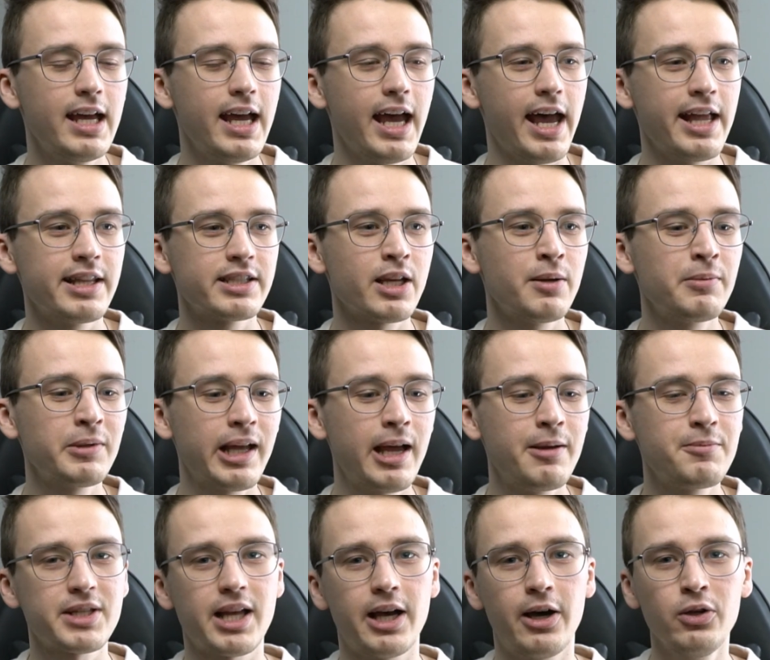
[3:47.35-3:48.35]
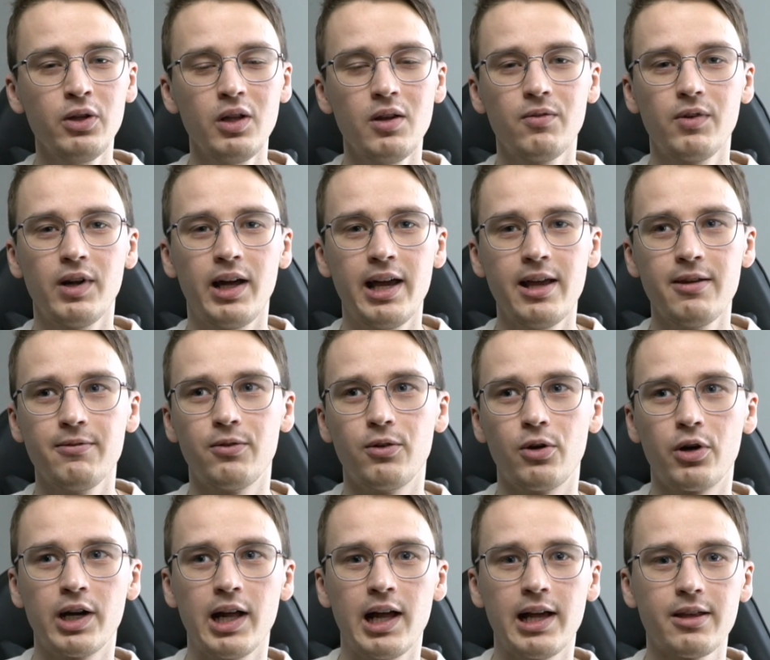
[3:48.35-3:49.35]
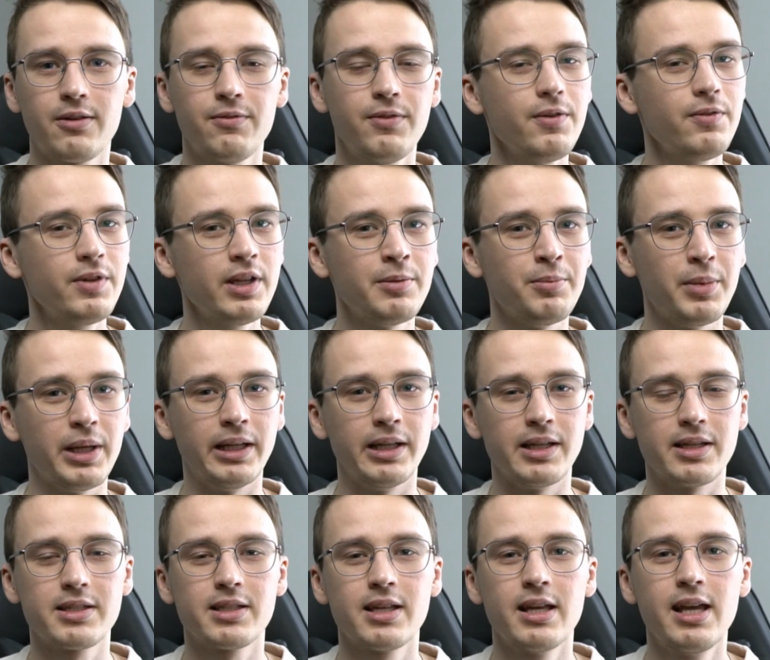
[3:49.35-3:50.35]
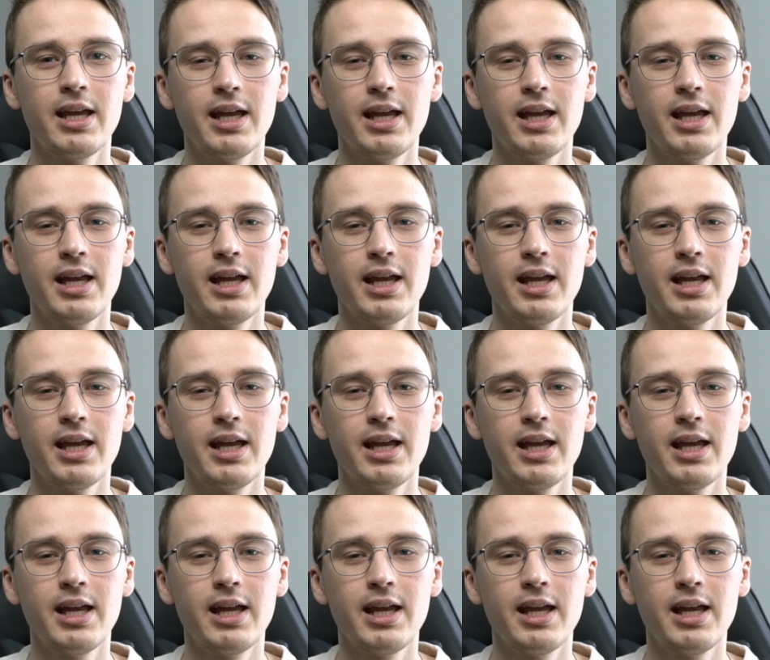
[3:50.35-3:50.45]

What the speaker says: and sometimes I only fly for like 15 minutes